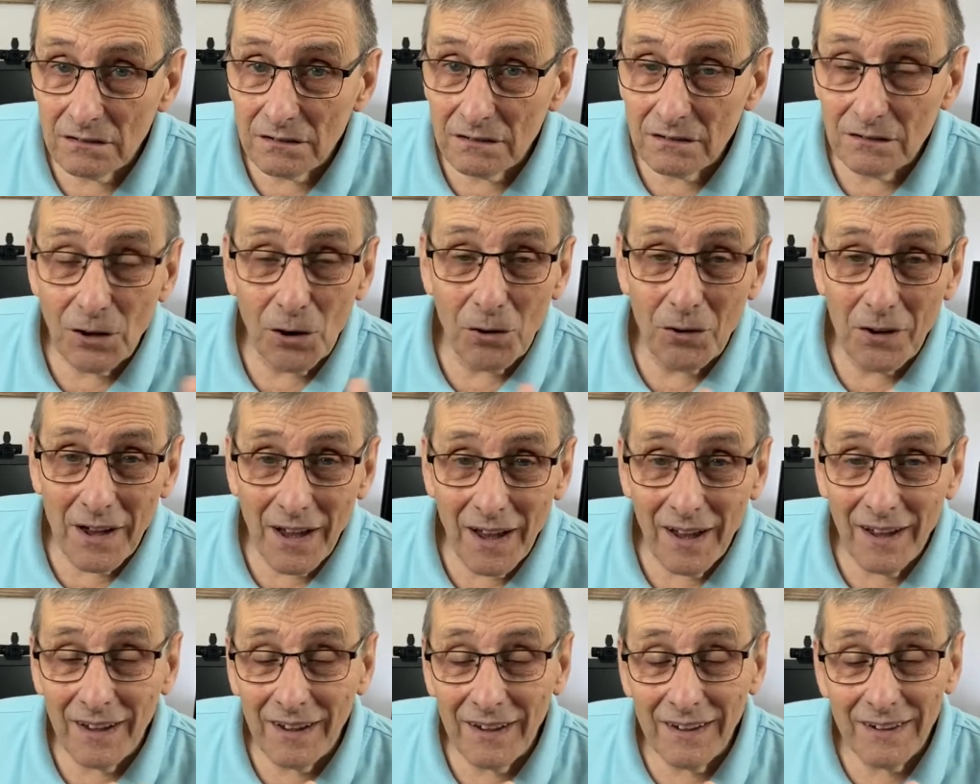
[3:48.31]

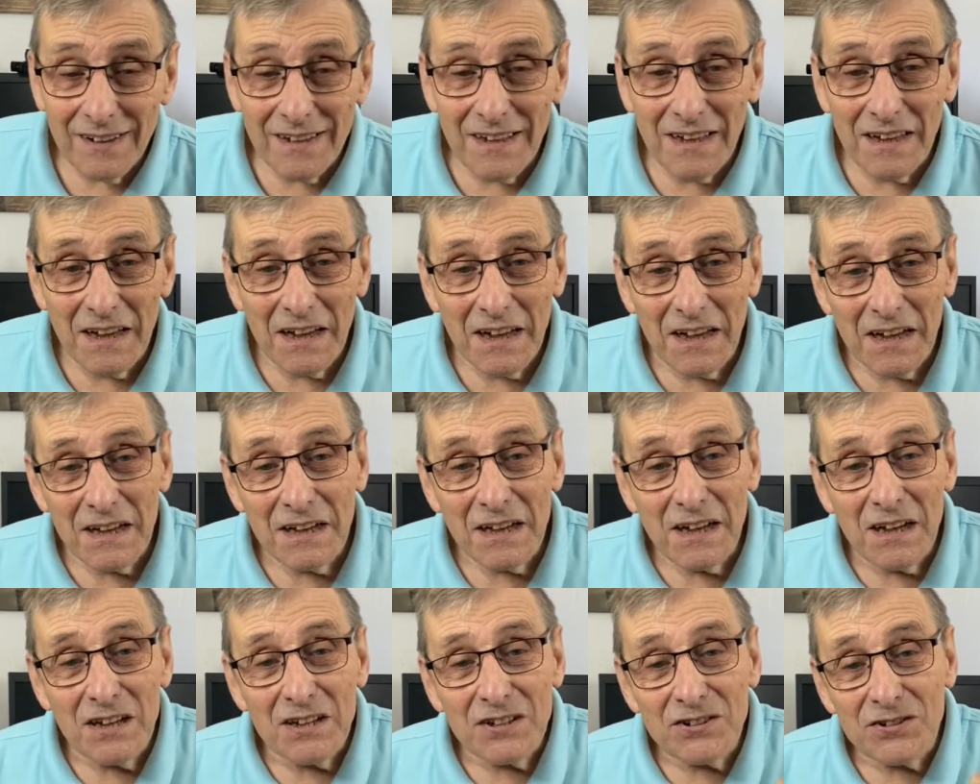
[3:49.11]
Okay,
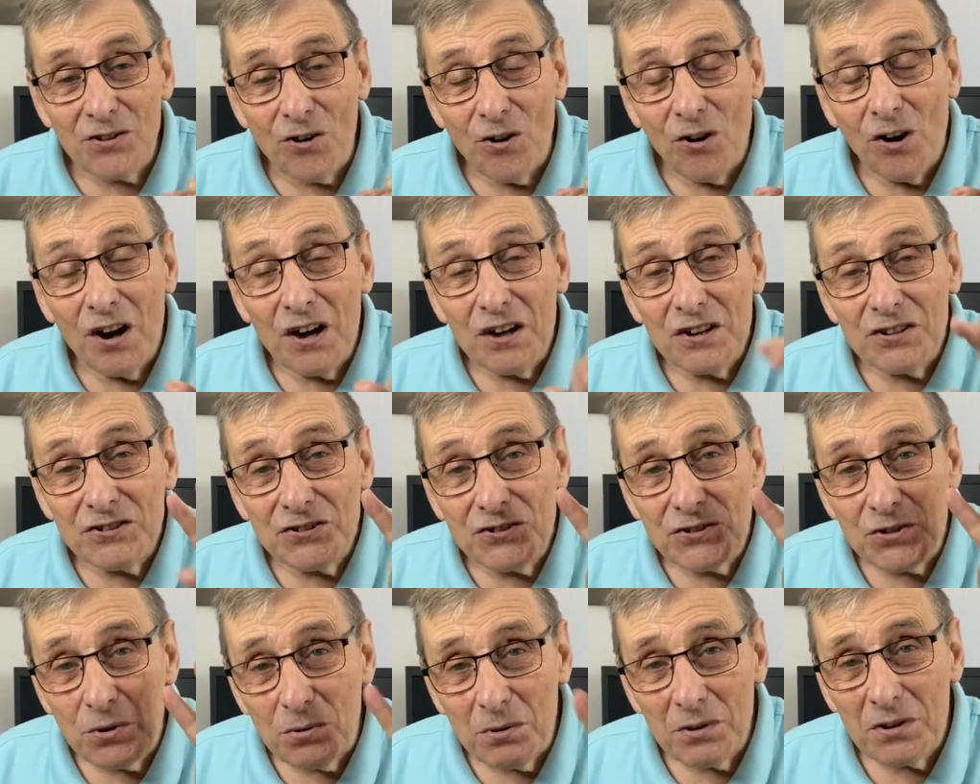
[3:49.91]
so
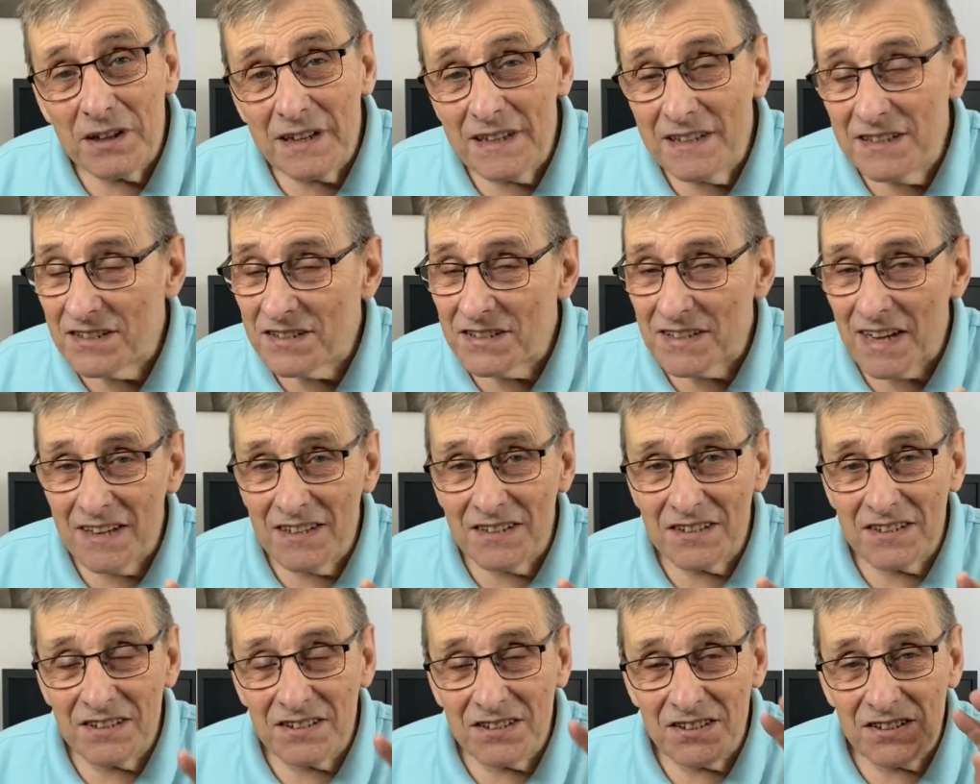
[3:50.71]
two of these
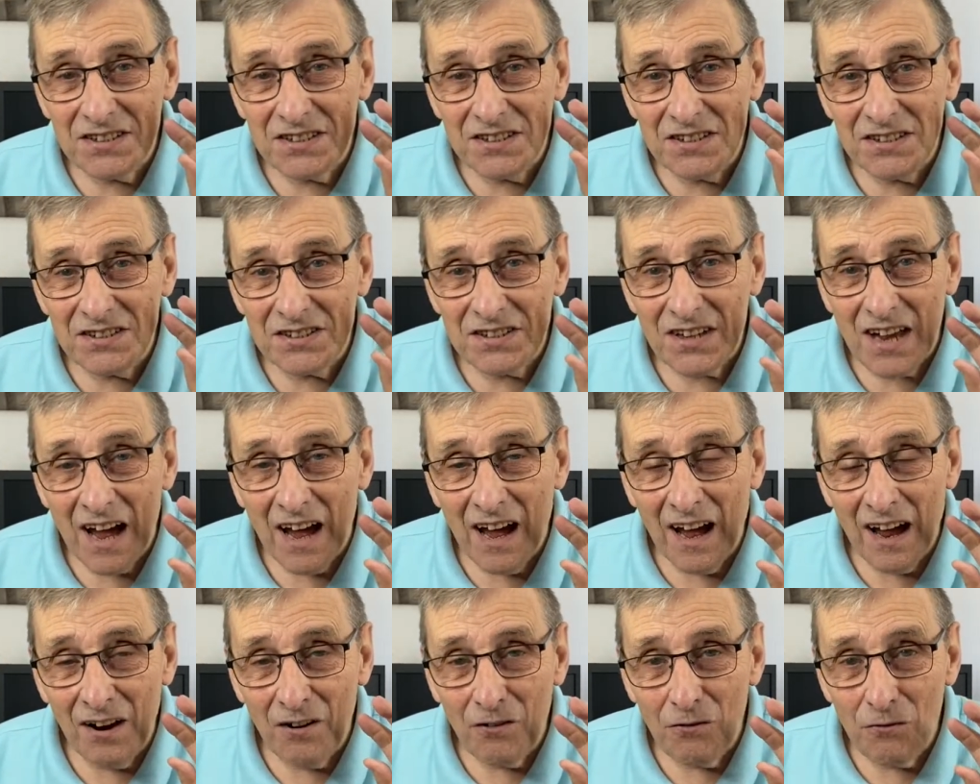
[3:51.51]
sentences
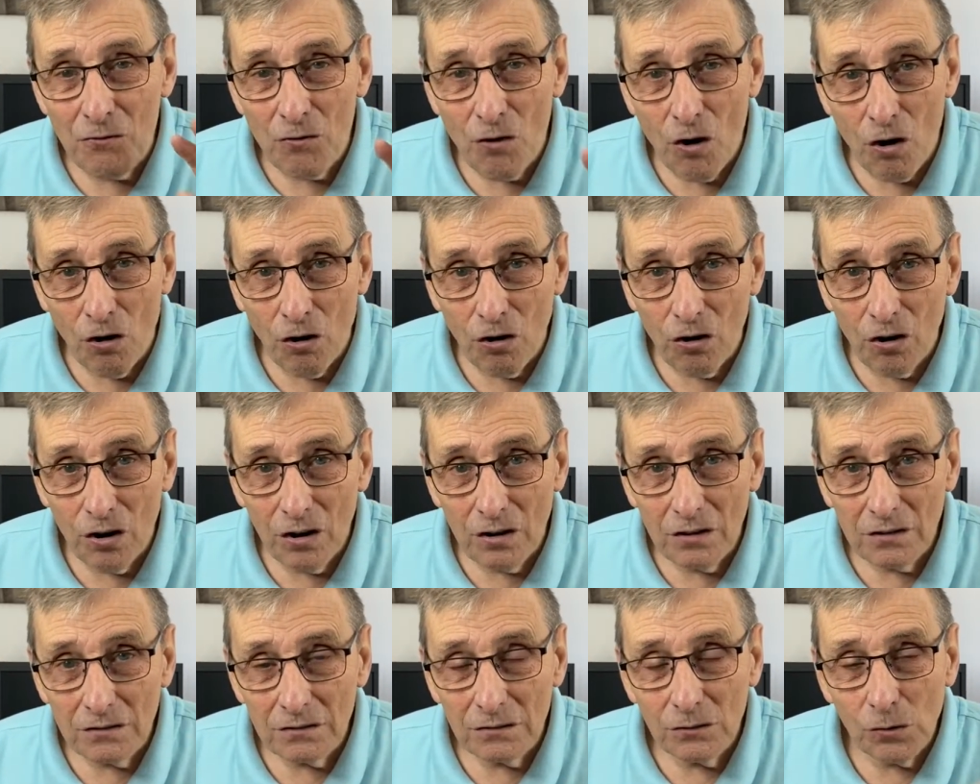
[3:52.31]
are wrong.
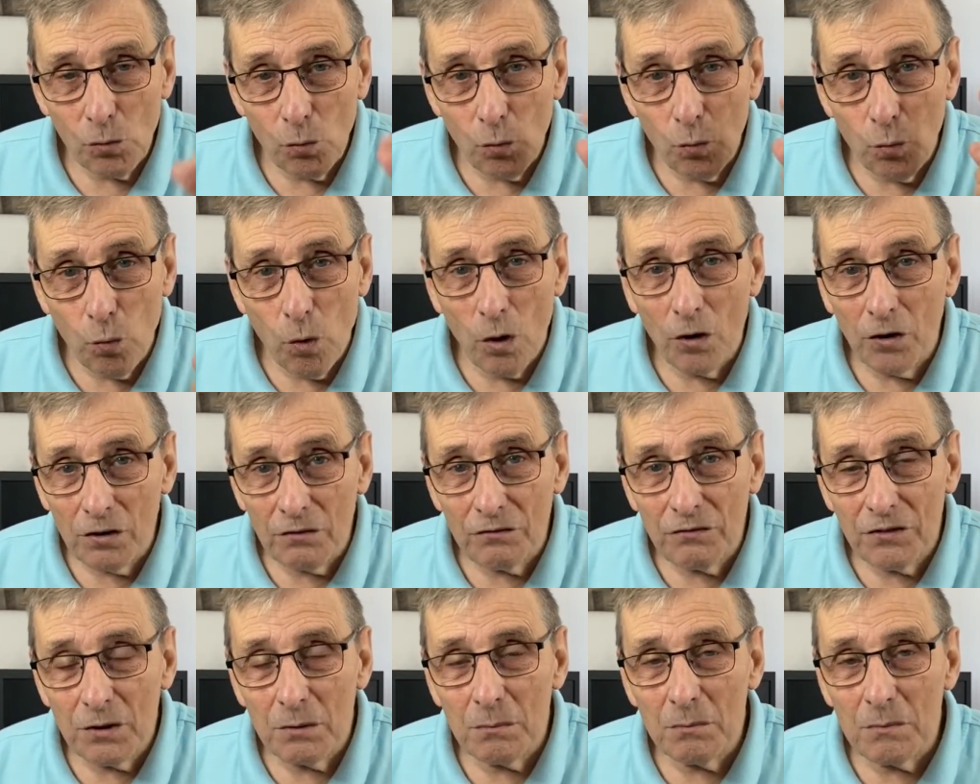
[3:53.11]
One of
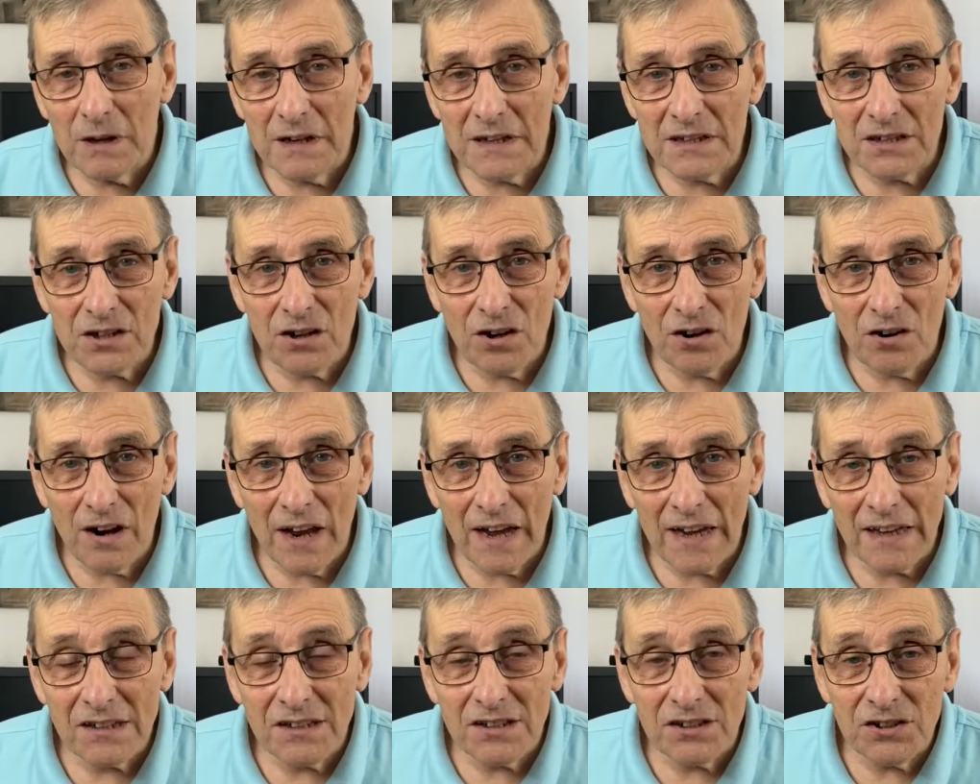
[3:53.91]
them is
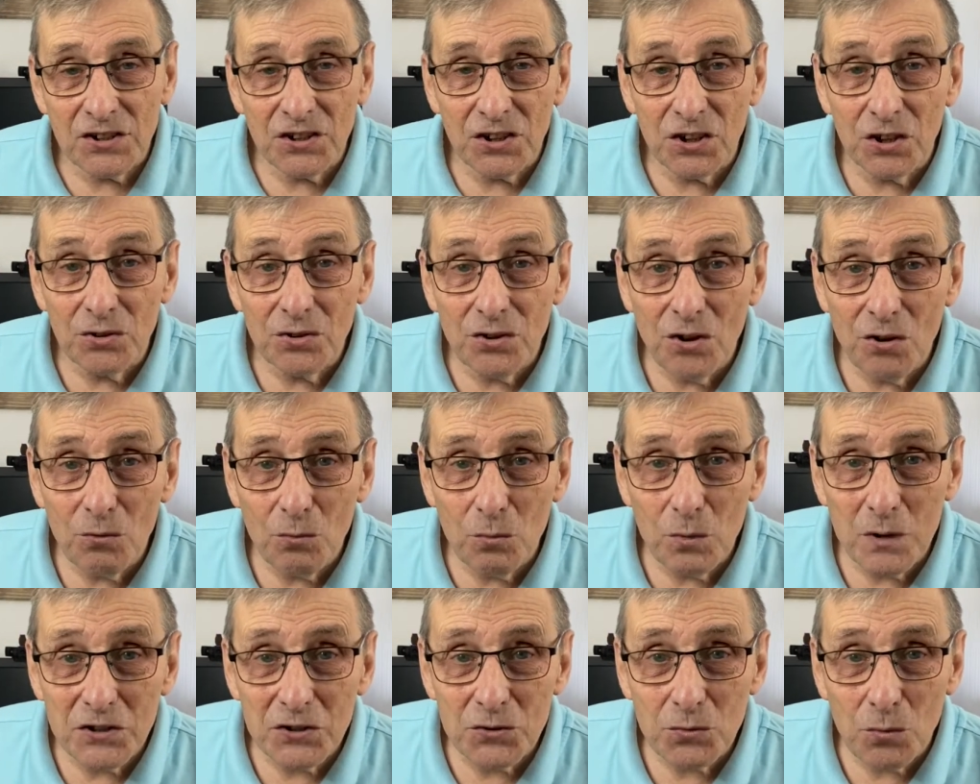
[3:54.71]
correct. Do you know
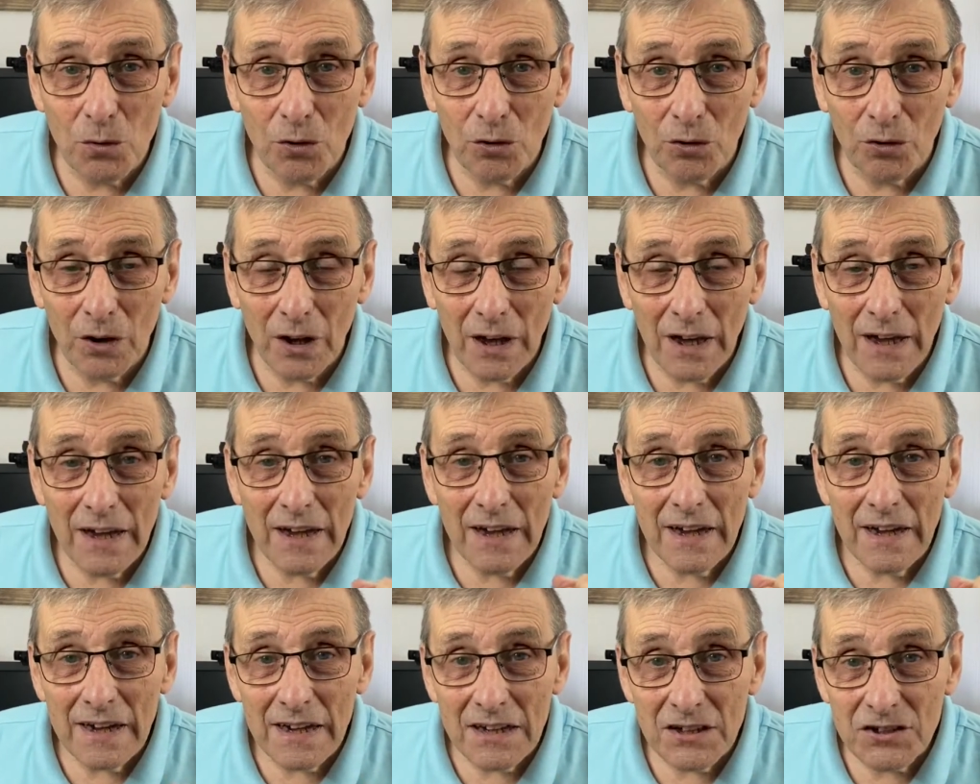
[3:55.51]
which one
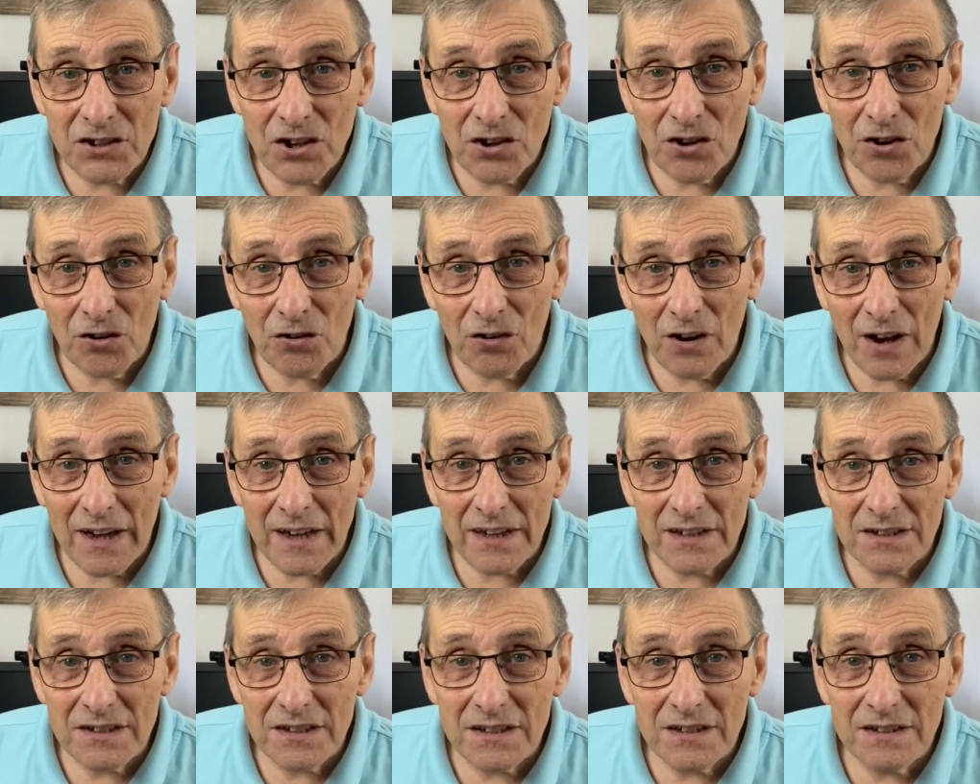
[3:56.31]
is
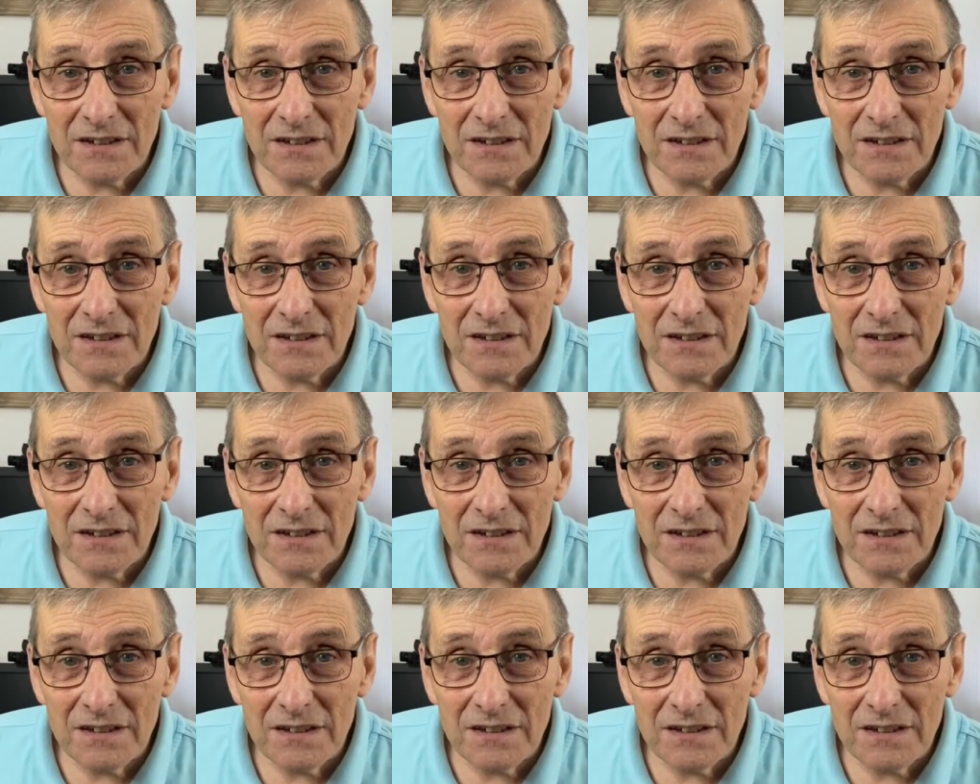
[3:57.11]
correct?